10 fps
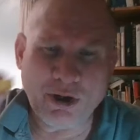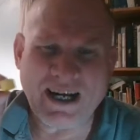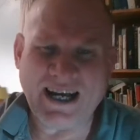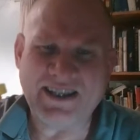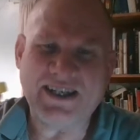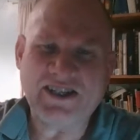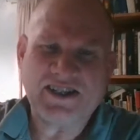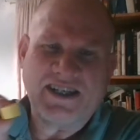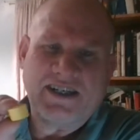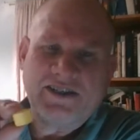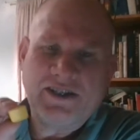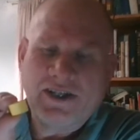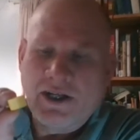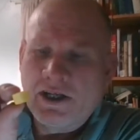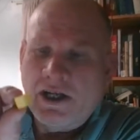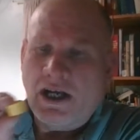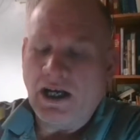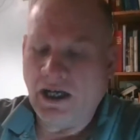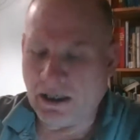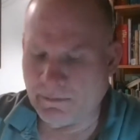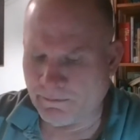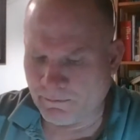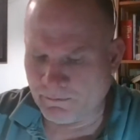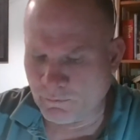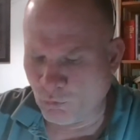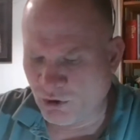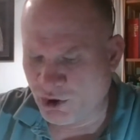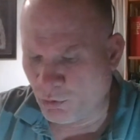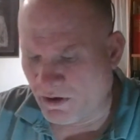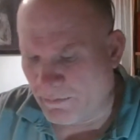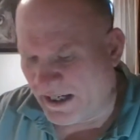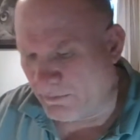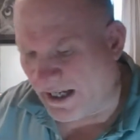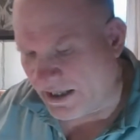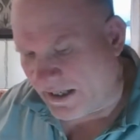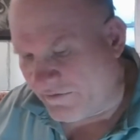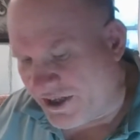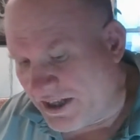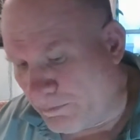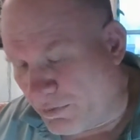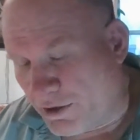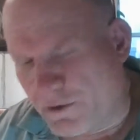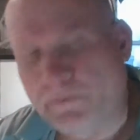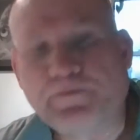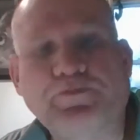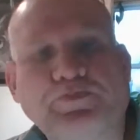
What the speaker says: put on these things, um, which would have made my life simpler